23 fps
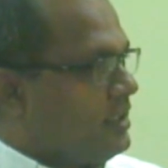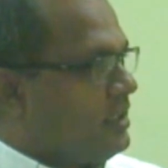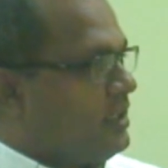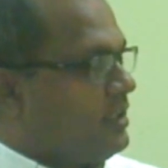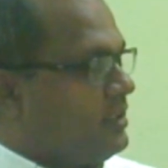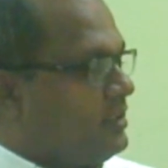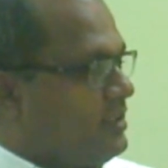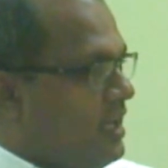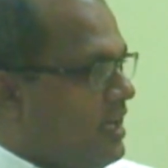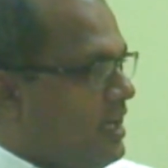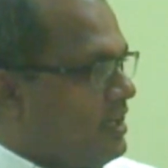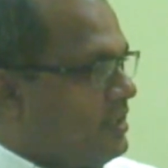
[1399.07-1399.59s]

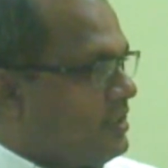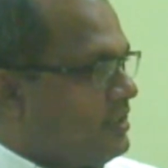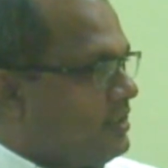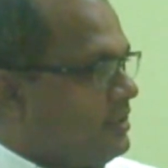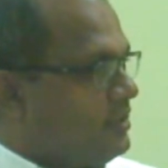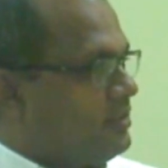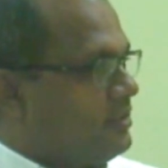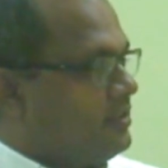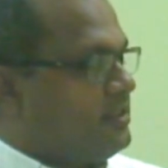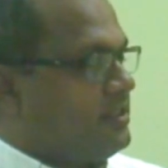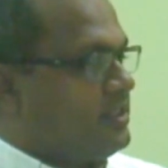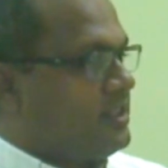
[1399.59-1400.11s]
that the
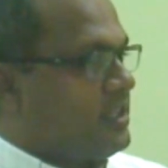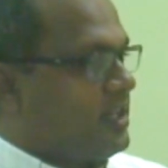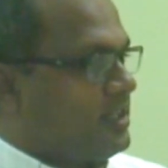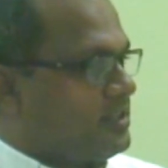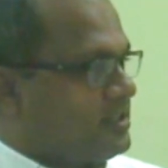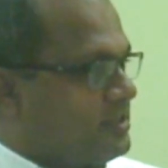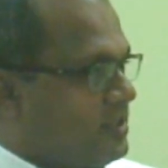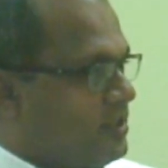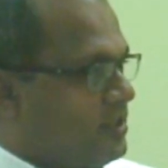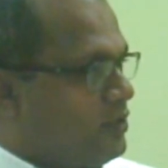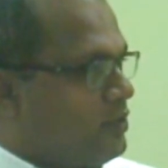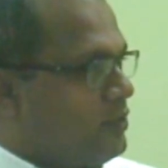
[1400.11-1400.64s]

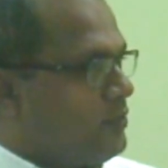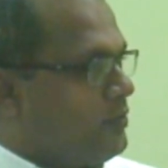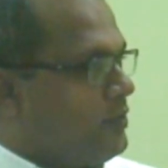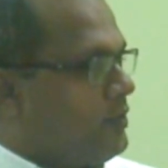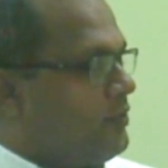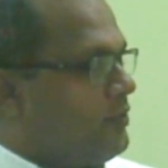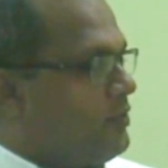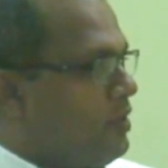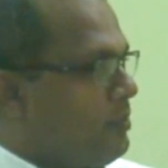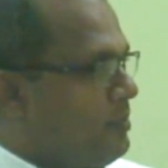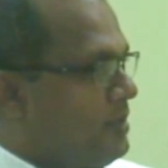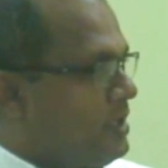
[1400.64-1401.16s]
Dicastero for
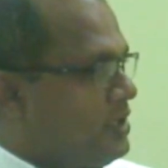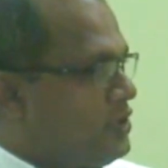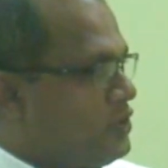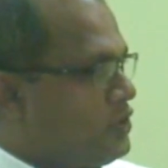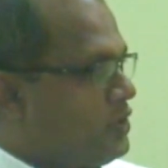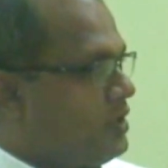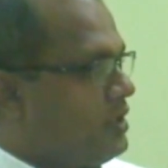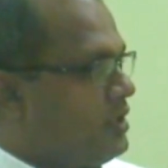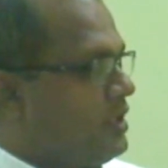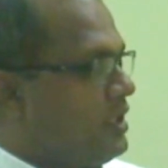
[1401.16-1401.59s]
Formation